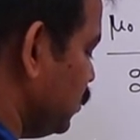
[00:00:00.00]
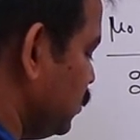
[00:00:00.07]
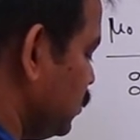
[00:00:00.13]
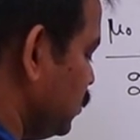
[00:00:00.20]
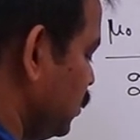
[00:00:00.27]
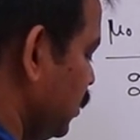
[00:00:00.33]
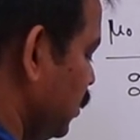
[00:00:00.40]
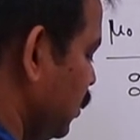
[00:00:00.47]

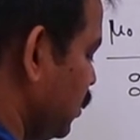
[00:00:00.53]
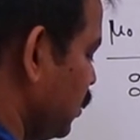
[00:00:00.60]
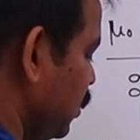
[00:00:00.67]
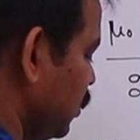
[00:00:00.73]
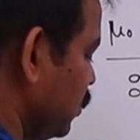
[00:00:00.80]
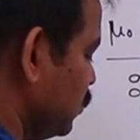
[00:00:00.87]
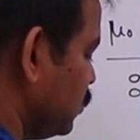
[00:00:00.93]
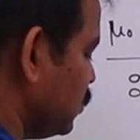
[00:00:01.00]

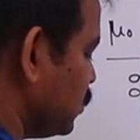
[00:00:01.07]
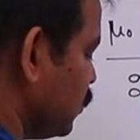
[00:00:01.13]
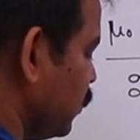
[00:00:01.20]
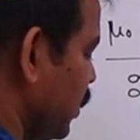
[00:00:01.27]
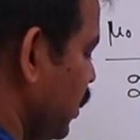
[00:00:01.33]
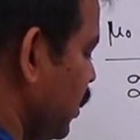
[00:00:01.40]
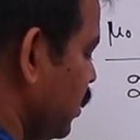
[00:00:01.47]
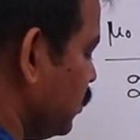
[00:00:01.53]
secant
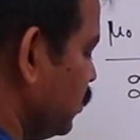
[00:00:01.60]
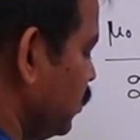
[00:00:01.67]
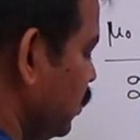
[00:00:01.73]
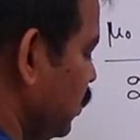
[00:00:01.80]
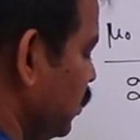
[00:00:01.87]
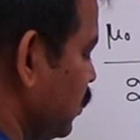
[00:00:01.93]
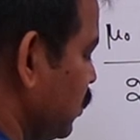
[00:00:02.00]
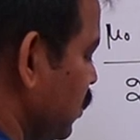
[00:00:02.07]
square
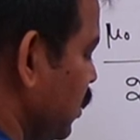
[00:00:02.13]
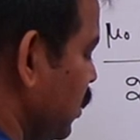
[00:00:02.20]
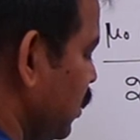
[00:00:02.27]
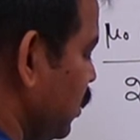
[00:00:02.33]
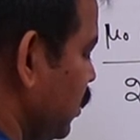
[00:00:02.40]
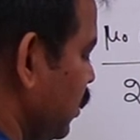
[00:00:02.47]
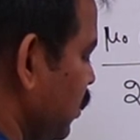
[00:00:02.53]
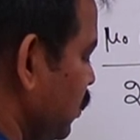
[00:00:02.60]

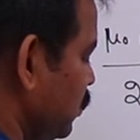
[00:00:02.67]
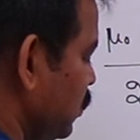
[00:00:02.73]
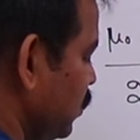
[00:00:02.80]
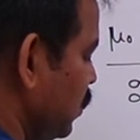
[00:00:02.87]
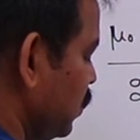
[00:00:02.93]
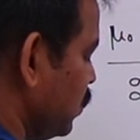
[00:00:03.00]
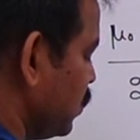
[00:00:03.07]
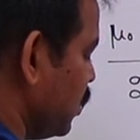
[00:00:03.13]
theta d
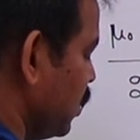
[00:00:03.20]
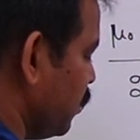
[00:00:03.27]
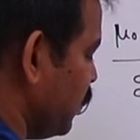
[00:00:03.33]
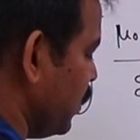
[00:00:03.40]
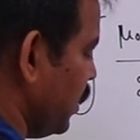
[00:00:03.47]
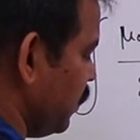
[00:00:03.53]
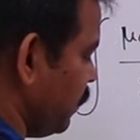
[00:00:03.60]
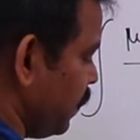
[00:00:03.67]
theta
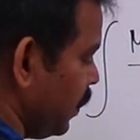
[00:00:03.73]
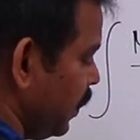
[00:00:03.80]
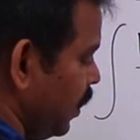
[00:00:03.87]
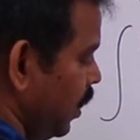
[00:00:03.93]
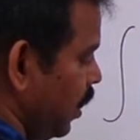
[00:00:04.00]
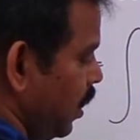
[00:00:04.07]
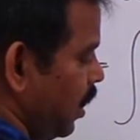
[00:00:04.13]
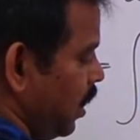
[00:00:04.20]
by
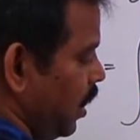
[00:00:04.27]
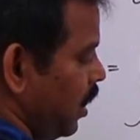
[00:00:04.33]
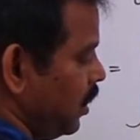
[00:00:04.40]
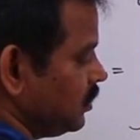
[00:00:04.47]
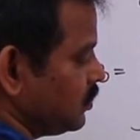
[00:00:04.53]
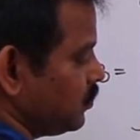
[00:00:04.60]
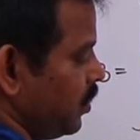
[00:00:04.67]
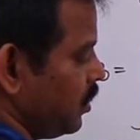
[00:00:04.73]

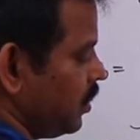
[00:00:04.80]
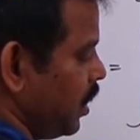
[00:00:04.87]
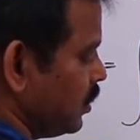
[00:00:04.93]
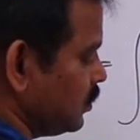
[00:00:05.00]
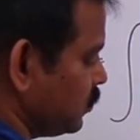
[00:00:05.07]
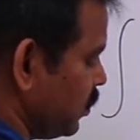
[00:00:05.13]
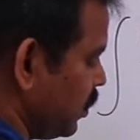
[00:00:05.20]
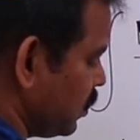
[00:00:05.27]
r
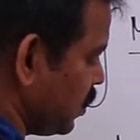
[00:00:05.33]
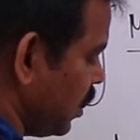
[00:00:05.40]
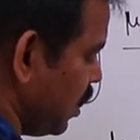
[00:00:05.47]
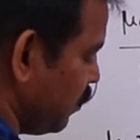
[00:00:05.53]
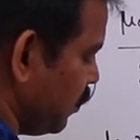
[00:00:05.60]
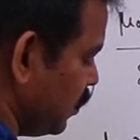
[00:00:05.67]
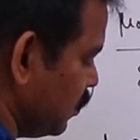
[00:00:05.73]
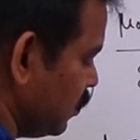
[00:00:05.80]
square
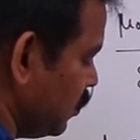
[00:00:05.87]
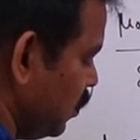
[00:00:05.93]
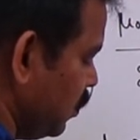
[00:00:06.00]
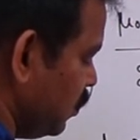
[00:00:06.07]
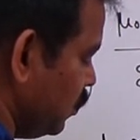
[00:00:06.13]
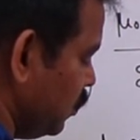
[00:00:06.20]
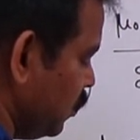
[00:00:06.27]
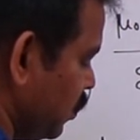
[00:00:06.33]
common.
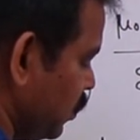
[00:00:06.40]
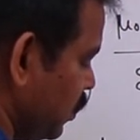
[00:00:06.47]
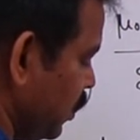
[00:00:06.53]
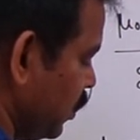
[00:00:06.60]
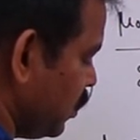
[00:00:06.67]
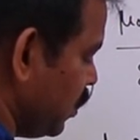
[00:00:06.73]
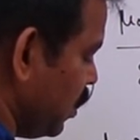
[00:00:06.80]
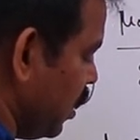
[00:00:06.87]
You can
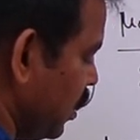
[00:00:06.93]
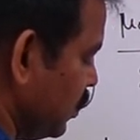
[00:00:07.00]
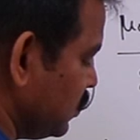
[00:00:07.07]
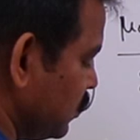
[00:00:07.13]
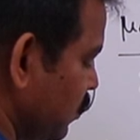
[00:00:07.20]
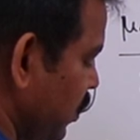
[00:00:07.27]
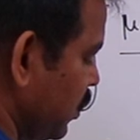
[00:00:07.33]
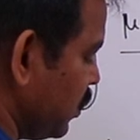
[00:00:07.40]
take
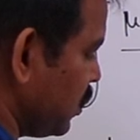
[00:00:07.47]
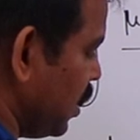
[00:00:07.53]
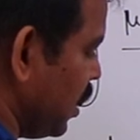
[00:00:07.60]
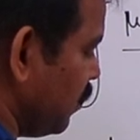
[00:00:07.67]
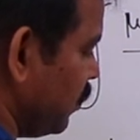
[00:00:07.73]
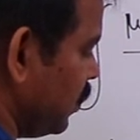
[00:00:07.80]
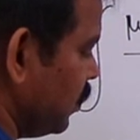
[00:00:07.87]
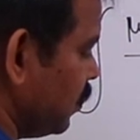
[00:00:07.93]
r square
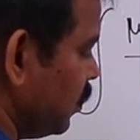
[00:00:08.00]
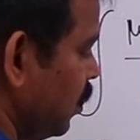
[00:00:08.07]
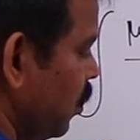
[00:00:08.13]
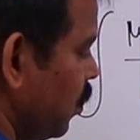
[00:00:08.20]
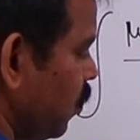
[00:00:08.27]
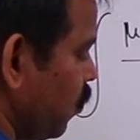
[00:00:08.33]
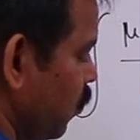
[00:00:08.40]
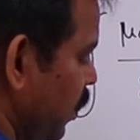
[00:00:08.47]
common,
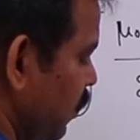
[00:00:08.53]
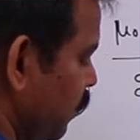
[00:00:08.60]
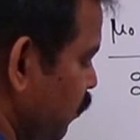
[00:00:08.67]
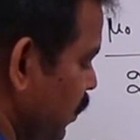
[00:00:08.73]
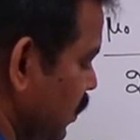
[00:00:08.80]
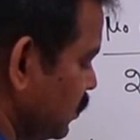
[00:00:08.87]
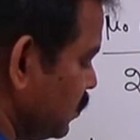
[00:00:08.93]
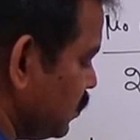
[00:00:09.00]

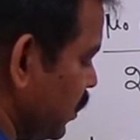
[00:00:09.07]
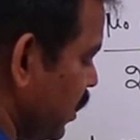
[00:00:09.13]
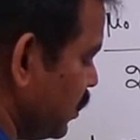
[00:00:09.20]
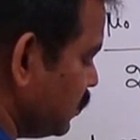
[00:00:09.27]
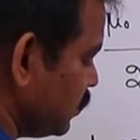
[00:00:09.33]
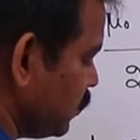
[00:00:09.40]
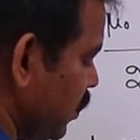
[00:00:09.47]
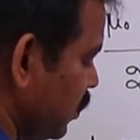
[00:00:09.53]
1 plus
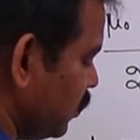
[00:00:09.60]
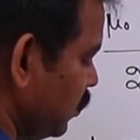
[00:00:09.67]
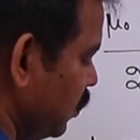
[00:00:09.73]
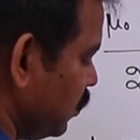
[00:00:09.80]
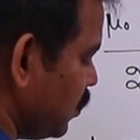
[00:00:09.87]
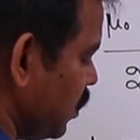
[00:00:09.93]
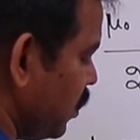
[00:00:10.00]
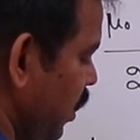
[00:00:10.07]
tan square
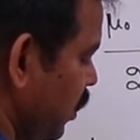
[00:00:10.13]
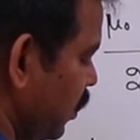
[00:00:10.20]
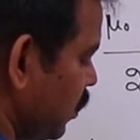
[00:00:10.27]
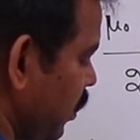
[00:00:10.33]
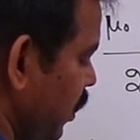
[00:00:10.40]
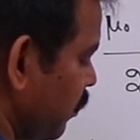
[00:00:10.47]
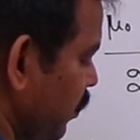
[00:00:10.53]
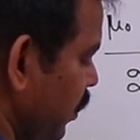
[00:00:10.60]
theta,
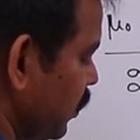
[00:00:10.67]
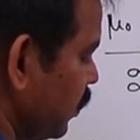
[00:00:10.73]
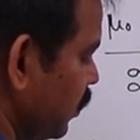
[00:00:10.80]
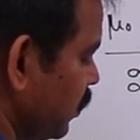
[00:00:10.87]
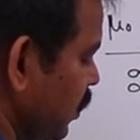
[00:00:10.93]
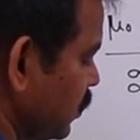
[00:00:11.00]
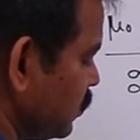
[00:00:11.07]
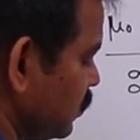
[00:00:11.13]
directly I am
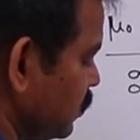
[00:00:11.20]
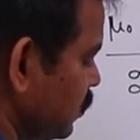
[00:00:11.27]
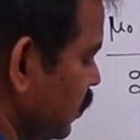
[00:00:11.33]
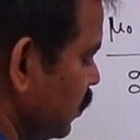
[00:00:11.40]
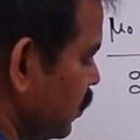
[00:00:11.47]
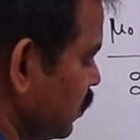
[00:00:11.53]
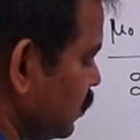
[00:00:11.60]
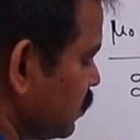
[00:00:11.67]
writing it as
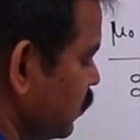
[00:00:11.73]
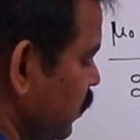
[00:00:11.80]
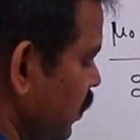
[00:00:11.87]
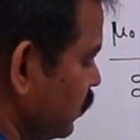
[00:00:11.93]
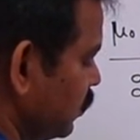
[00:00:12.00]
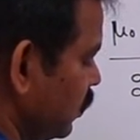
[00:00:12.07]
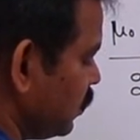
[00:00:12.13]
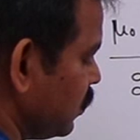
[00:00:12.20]
secant
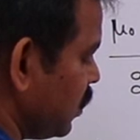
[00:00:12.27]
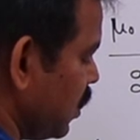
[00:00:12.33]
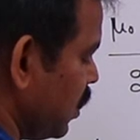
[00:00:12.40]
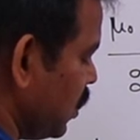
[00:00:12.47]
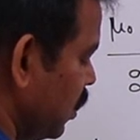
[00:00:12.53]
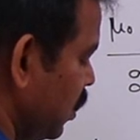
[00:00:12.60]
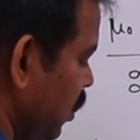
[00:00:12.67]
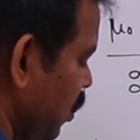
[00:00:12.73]
square
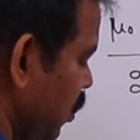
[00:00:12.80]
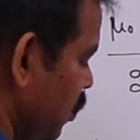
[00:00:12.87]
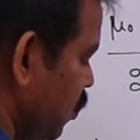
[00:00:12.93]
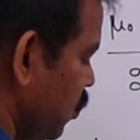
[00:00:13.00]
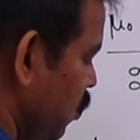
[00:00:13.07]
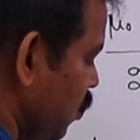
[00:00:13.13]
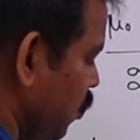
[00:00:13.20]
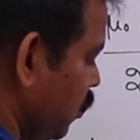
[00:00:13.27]
theta
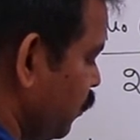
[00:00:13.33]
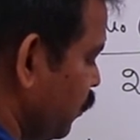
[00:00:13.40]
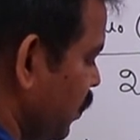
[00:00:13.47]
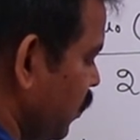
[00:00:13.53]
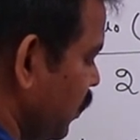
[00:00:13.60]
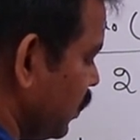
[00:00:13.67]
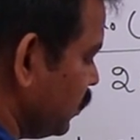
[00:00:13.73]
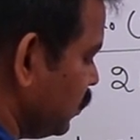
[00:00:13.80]

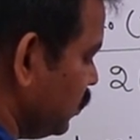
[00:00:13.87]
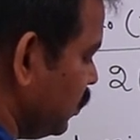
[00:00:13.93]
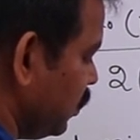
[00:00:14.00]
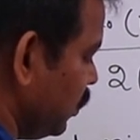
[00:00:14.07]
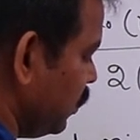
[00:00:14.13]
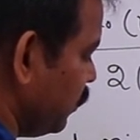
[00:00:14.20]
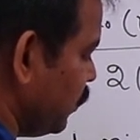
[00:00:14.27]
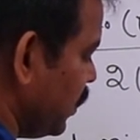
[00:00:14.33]
whole power
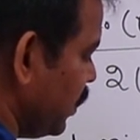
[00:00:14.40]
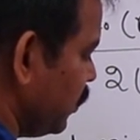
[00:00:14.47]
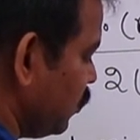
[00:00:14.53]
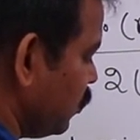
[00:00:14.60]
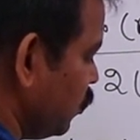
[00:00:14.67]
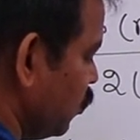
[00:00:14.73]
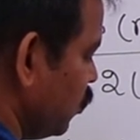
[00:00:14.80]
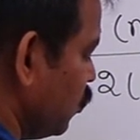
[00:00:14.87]
3 by
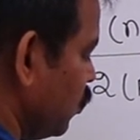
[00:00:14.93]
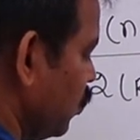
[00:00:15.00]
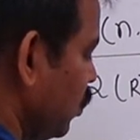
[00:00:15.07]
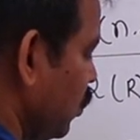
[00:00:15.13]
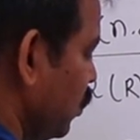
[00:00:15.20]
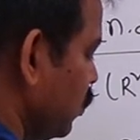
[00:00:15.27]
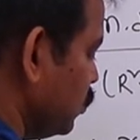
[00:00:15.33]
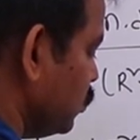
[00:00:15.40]

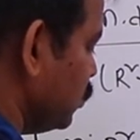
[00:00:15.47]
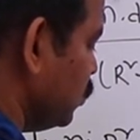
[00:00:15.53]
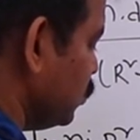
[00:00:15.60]
2. So